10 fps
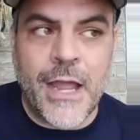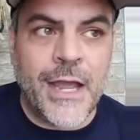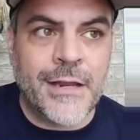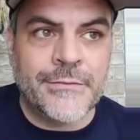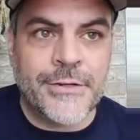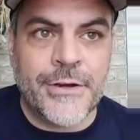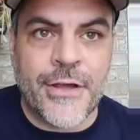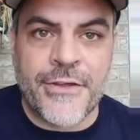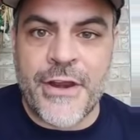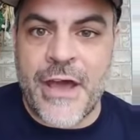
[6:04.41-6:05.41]
and you
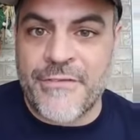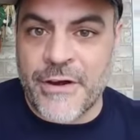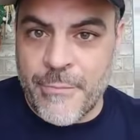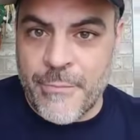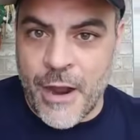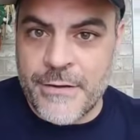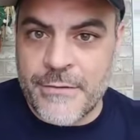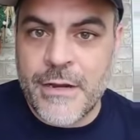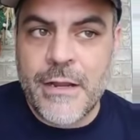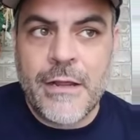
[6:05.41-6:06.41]
know they're not very bright
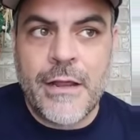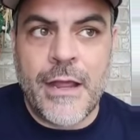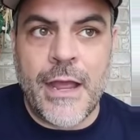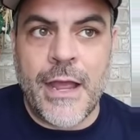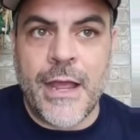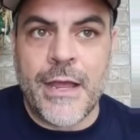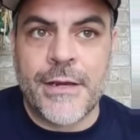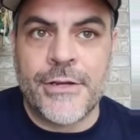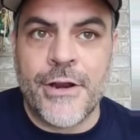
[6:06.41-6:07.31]
and